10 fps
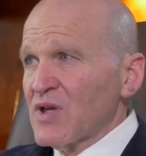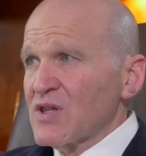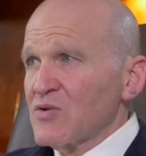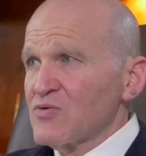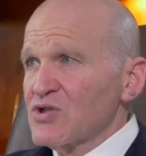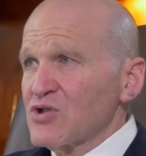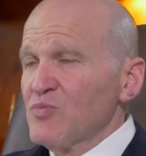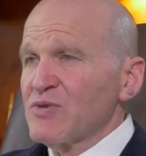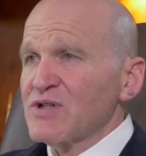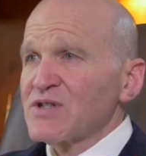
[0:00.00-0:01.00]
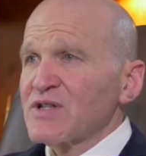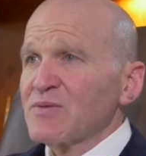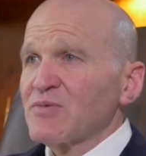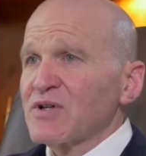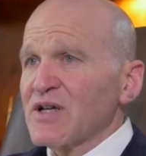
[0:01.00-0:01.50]
there was so much
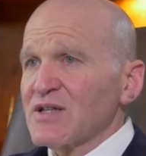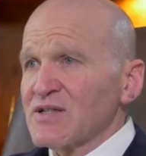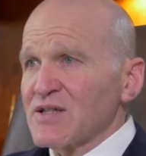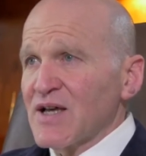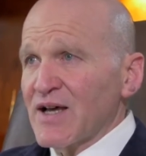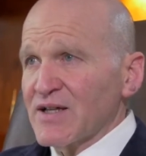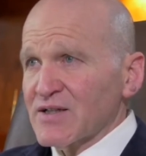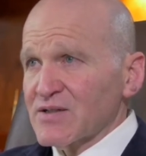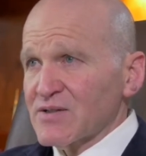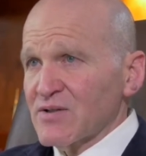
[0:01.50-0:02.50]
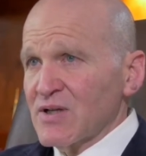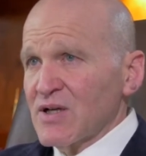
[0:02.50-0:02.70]
stigma against addicts